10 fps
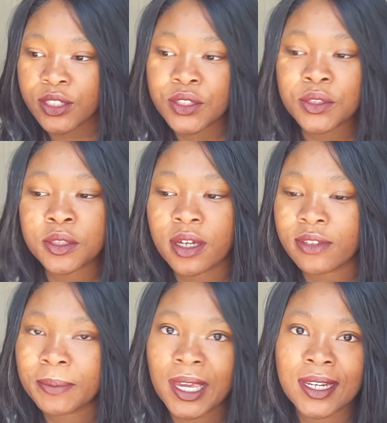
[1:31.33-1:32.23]
Two of
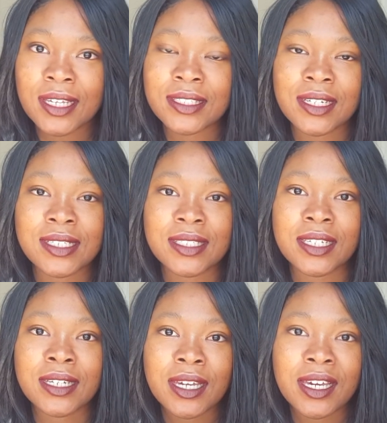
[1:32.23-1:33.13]
the paintings that I
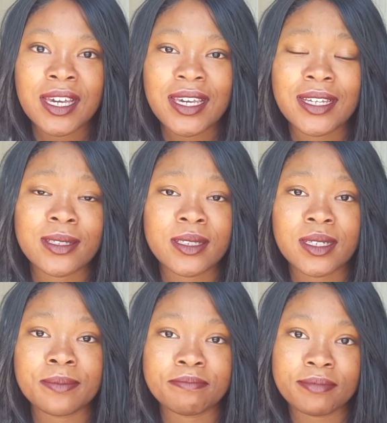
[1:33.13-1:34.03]
did ended
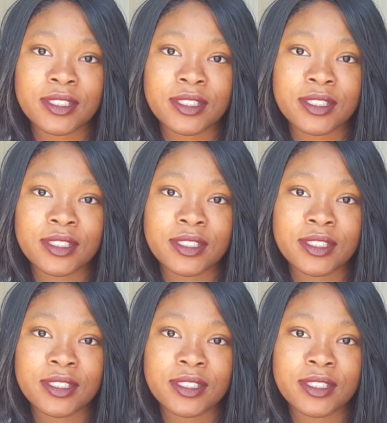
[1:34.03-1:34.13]
up